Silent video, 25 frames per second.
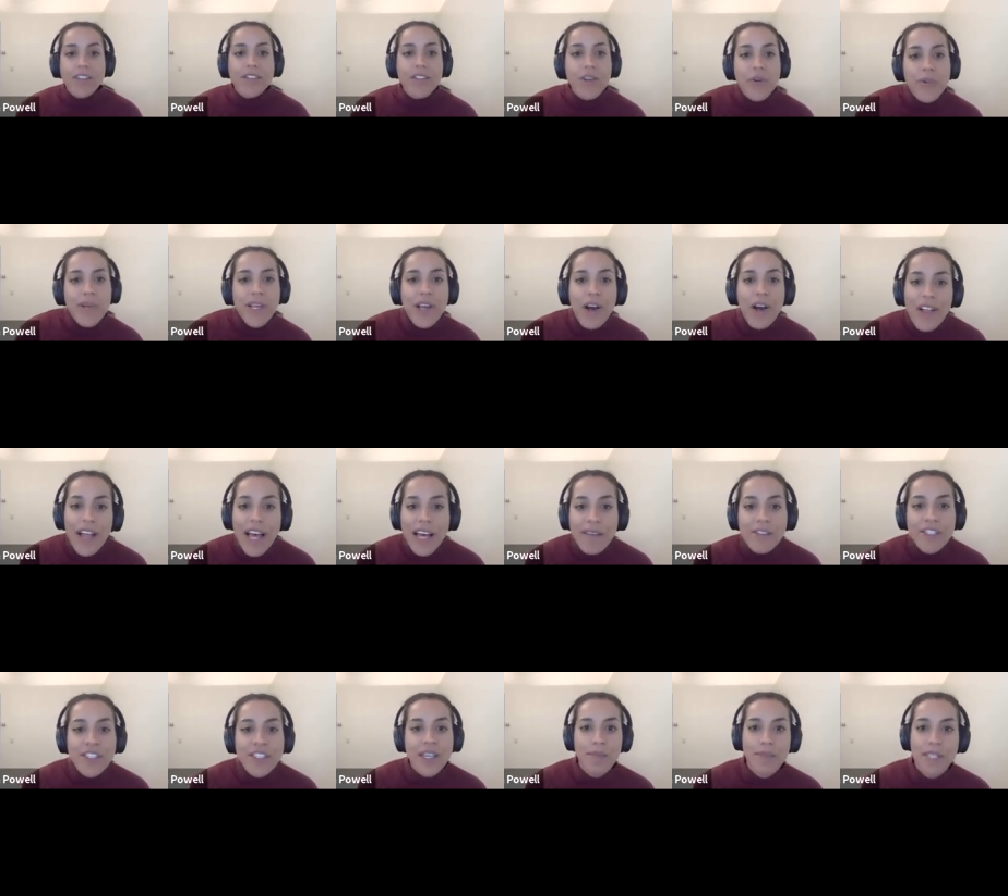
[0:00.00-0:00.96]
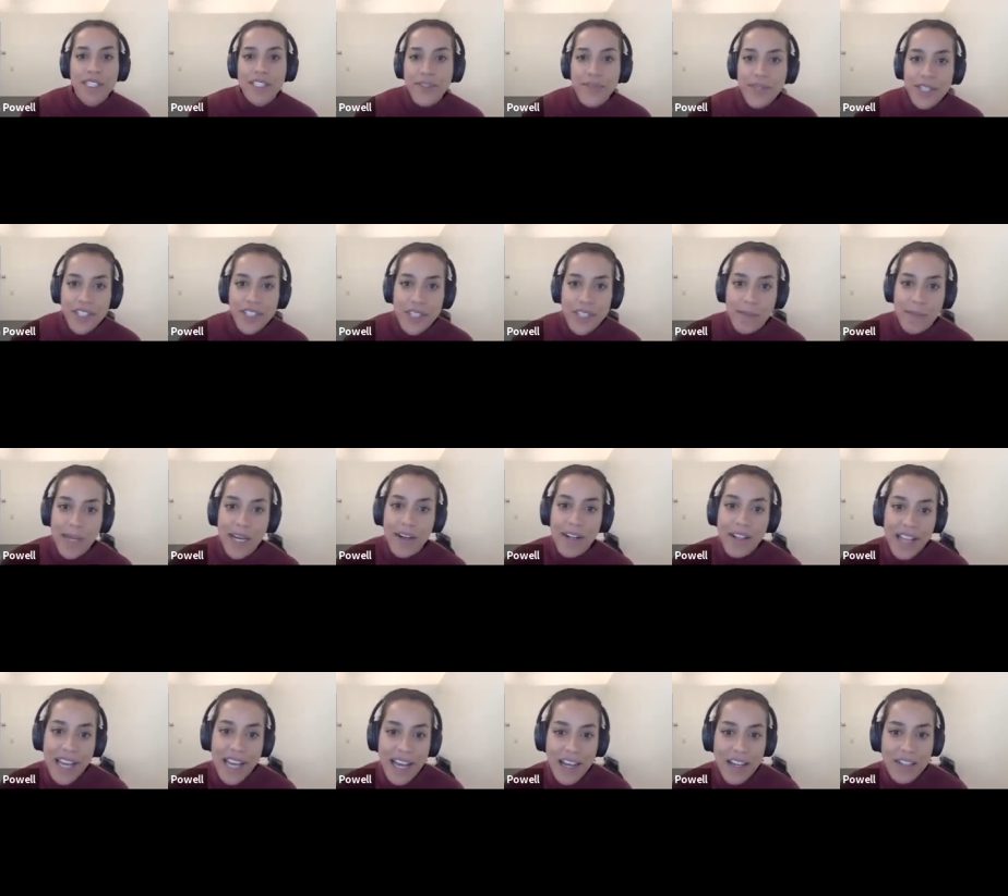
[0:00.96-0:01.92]
So we all have some intuition about
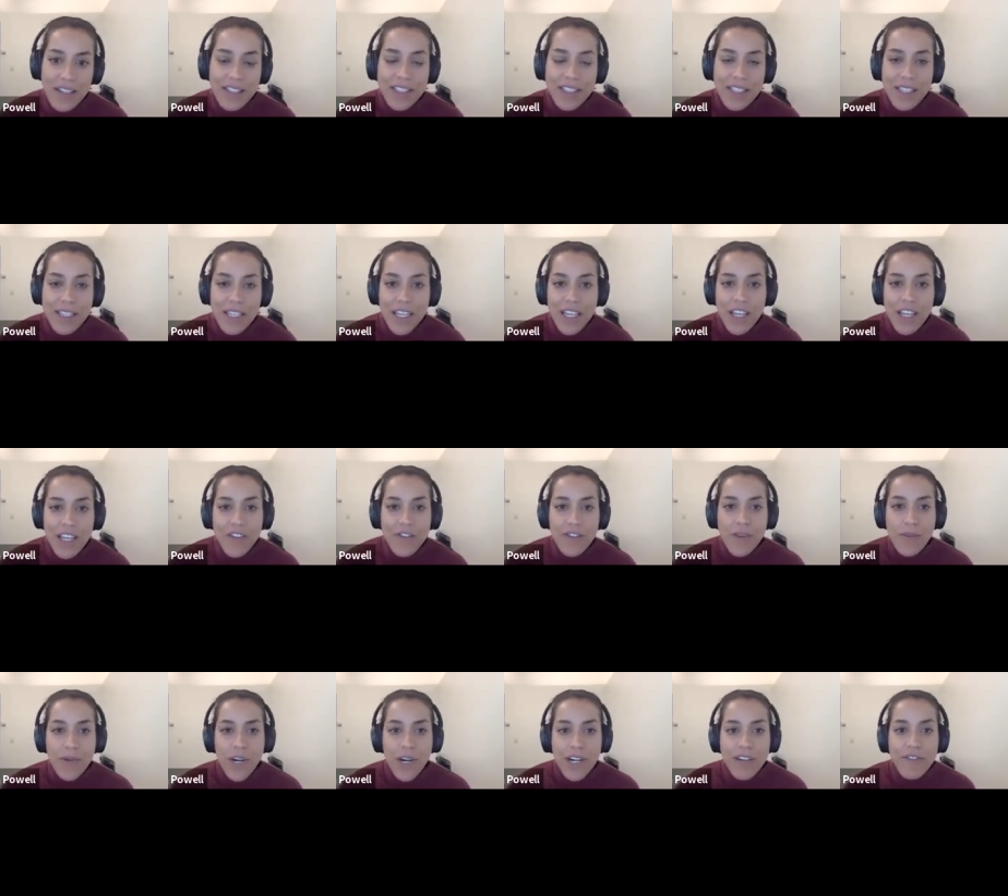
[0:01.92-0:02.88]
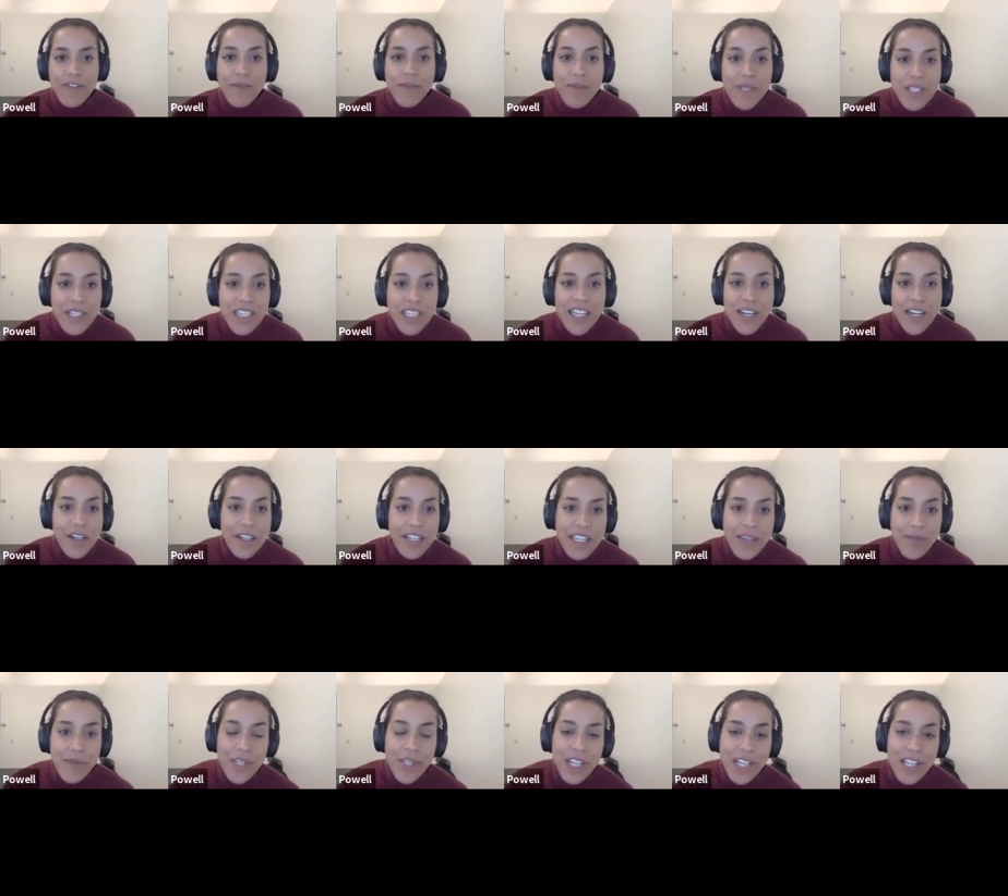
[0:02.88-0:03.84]
clouds from our
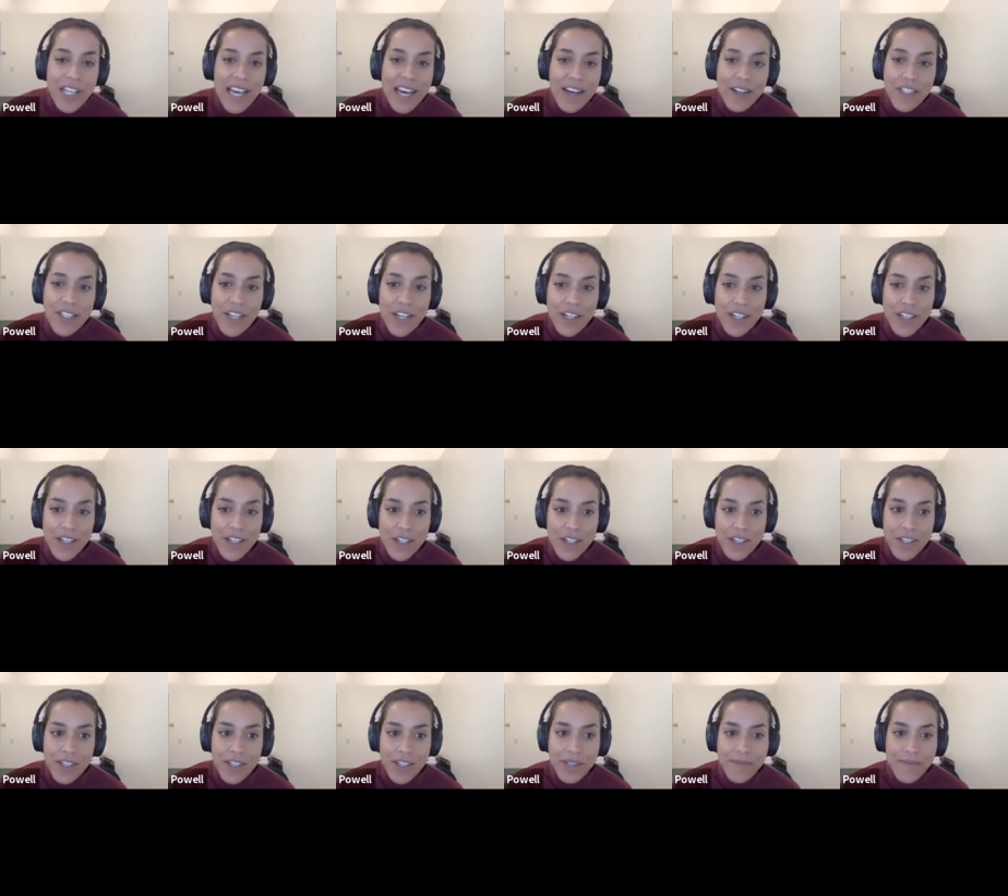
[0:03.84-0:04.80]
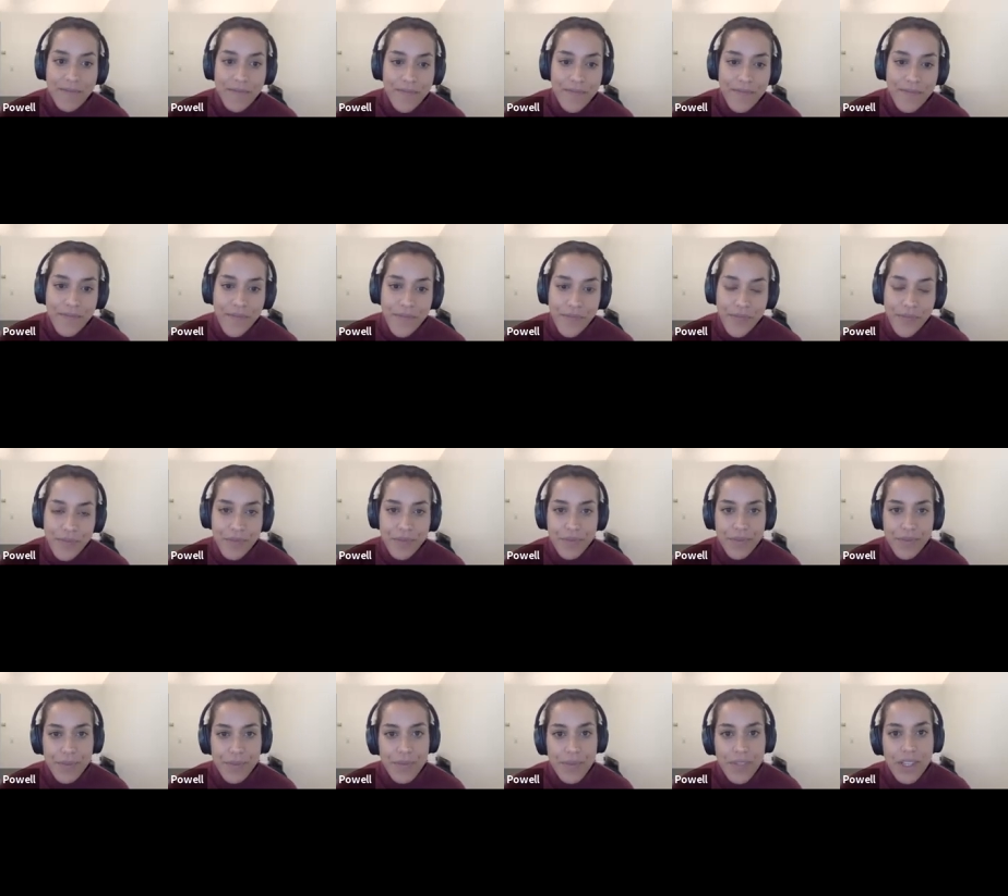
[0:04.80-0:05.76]
familiarity with clouds on Earth.
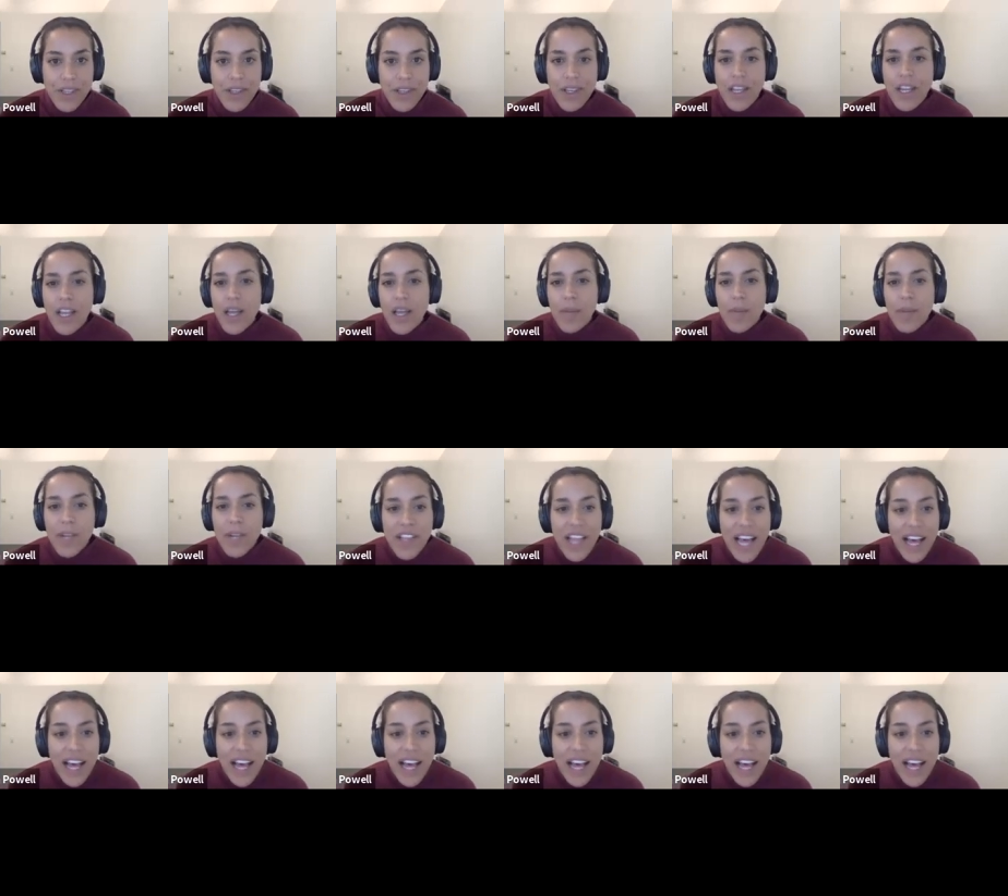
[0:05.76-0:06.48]
But